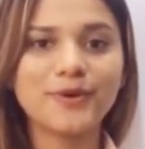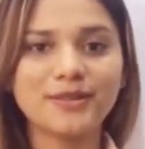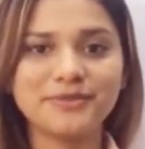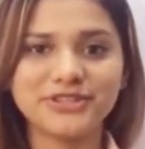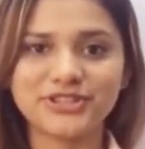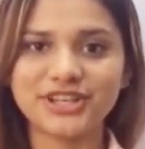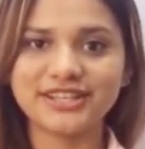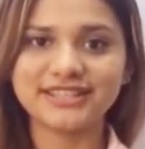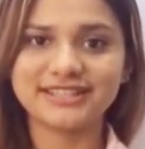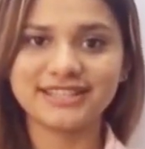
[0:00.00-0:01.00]
Well,
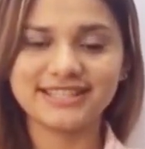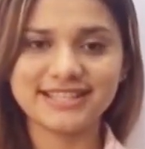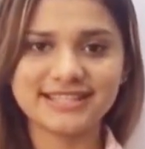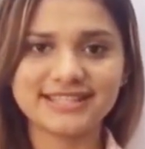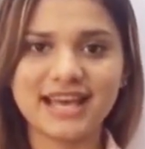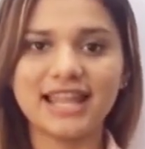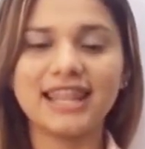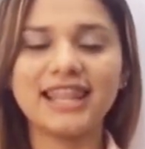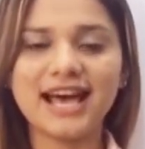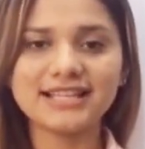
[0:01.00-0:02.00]
mister, this is the
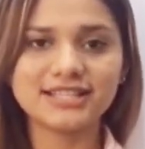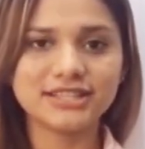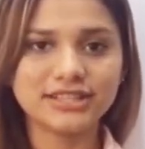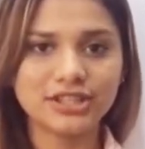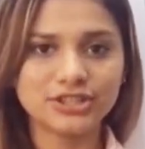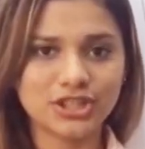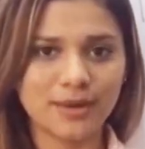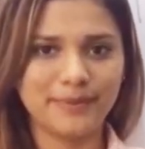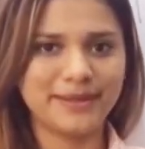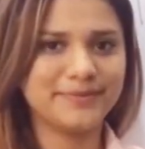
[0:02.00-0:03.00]
last
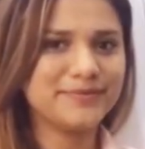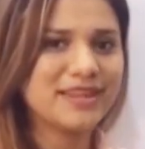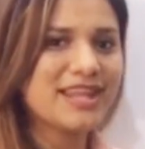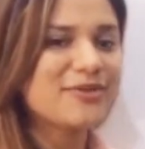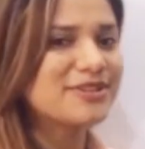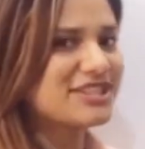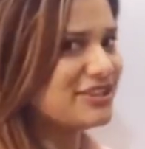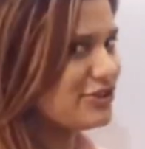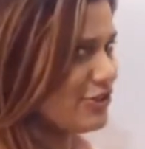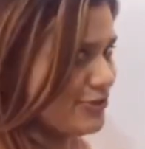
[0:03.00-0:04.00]
topic, language
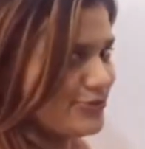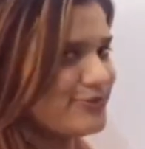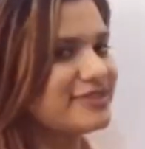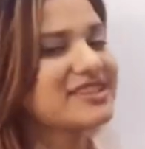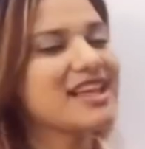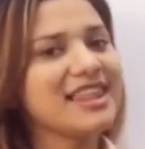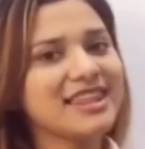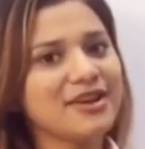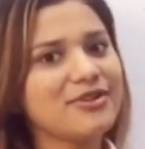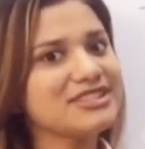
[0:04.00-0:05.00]
and thought.
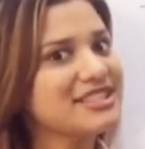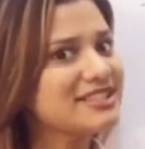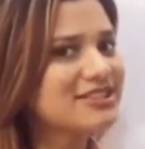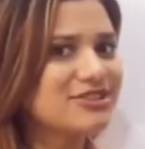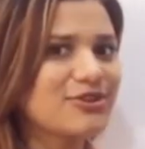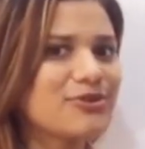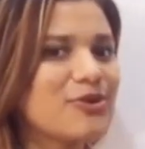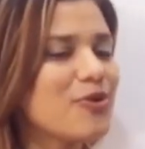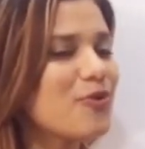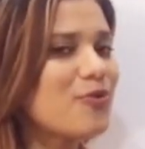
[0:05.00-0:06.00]
Language and
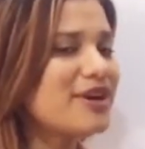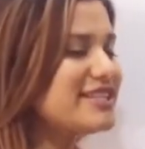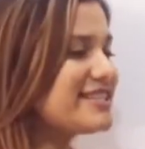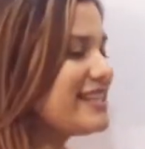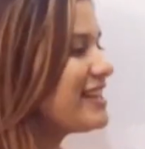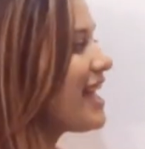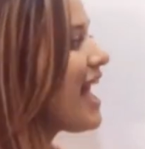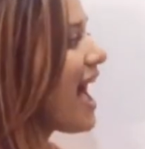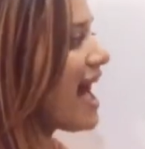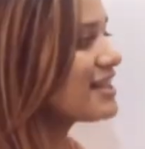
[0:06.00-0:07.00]
thought were seen
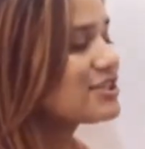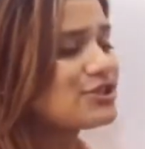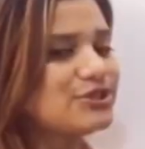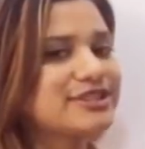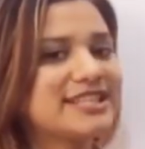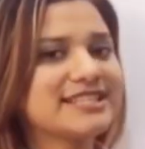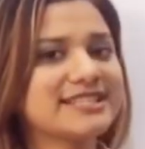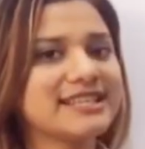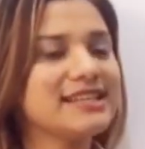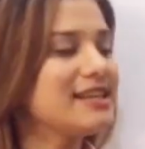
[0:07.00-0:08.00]
as two
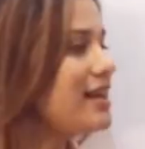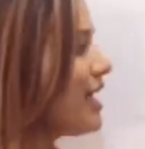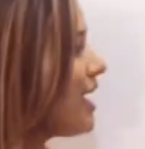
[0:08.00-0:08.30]
distinct